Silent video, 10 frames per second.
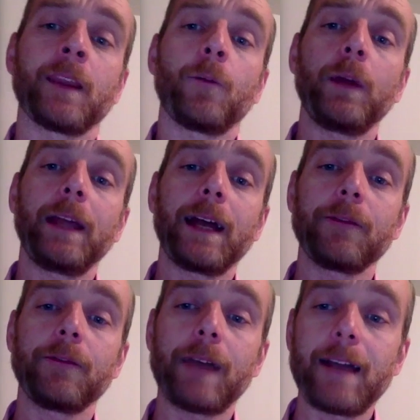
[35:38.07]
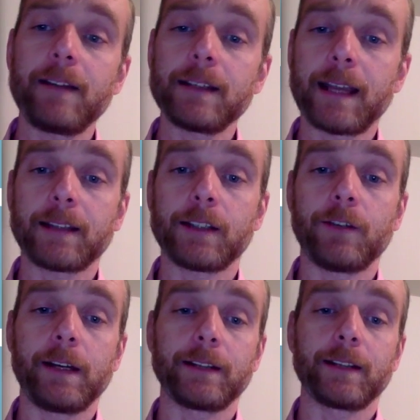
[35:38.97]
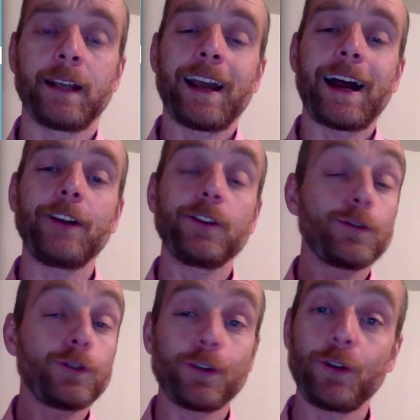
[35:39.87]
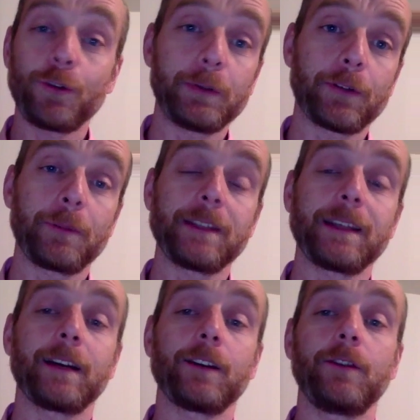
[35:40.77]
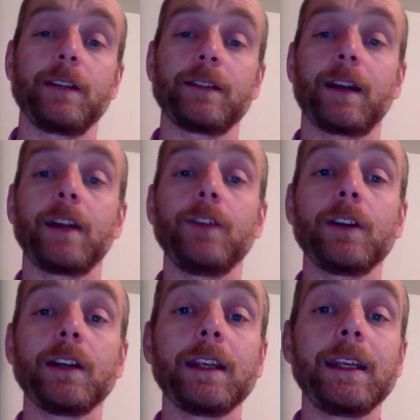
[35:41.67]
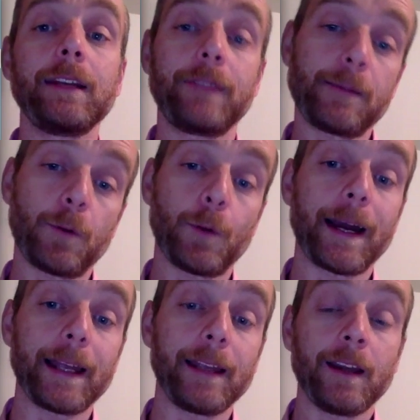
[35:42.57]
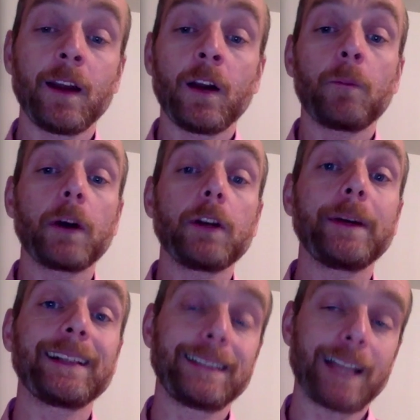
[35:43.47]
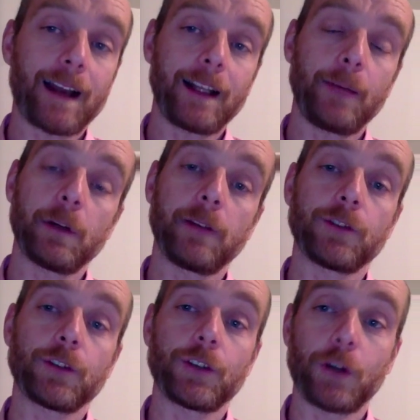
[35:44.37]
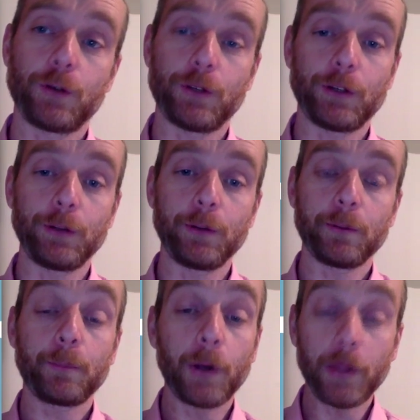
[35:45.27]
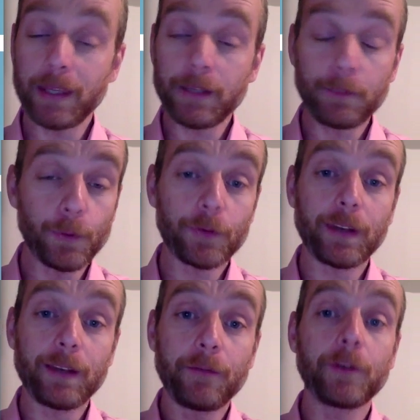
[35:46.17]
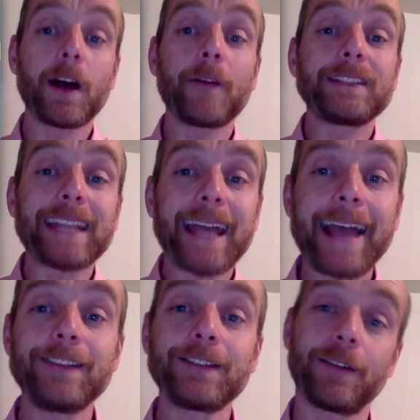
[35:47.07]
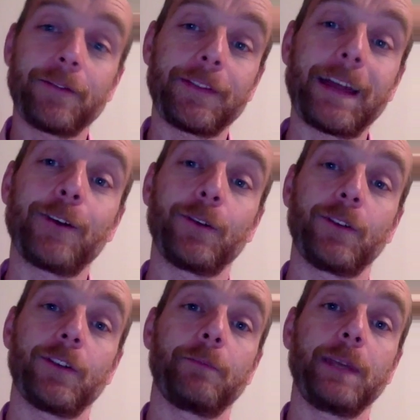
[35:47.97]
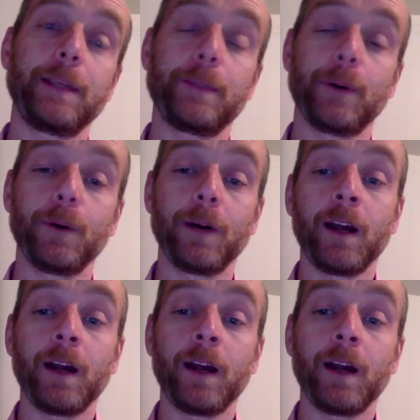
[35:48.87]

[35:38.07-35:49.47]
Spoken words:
we have various categories, and you can choose books from these categories, and you can give them away by doing exactly what I've just shown you. Put these books in front of tens of thousands of people